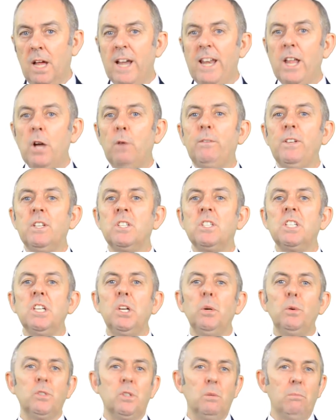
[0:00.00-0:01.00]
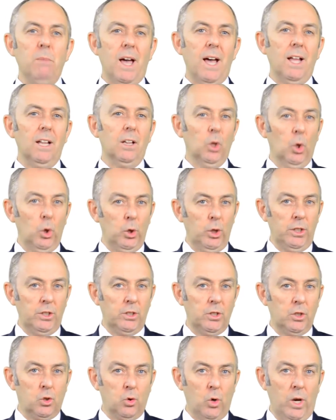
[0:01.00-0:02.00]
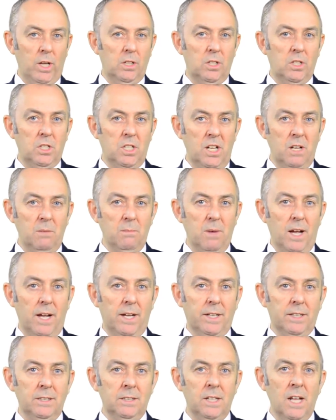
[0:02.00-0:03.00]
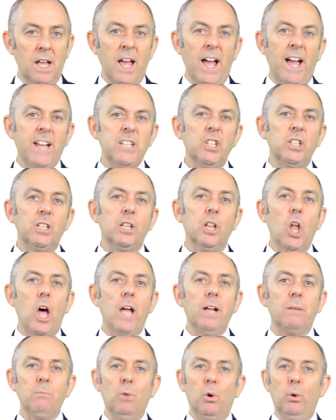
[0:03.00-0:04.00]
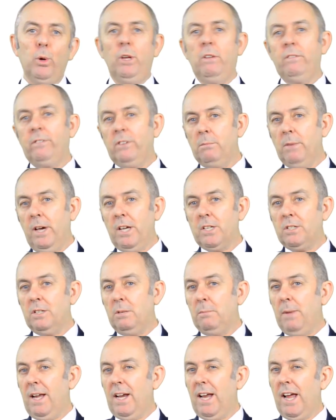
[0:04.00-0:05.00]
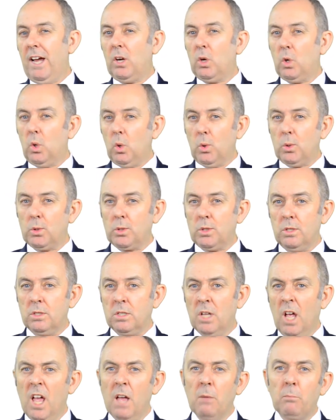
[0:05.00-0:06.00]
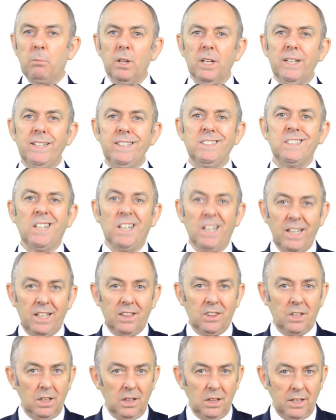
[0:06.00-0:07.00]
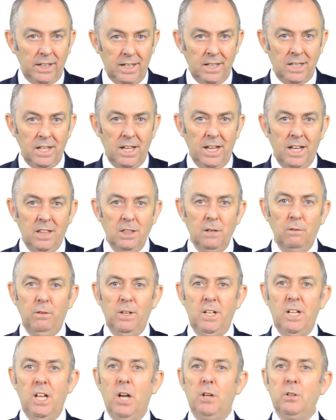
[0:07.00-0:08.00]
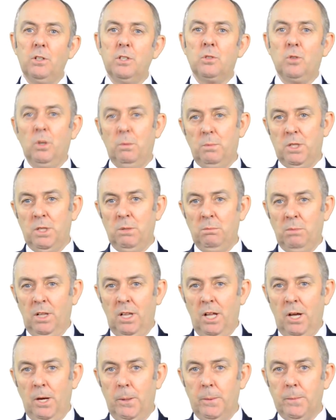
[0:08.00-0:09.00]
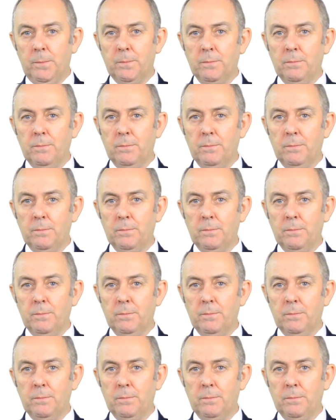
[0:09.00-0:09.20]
Now if you're serious about learning to trade the share market and you'd like more information about our courses, please click the link in the video description below.